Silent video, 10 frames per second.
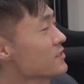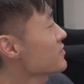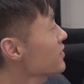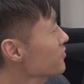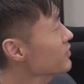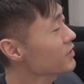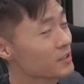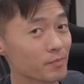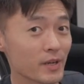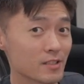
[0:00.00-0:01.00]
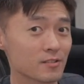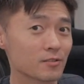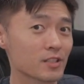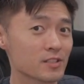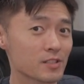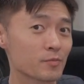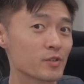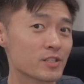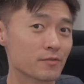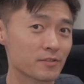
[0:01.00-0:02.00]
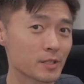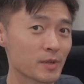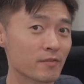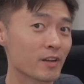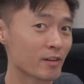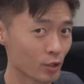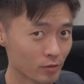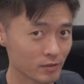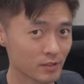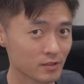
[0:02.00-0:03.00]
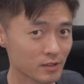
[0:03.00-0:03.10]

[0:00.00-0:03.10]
definitely the best looking sim racing frame I've ever owned.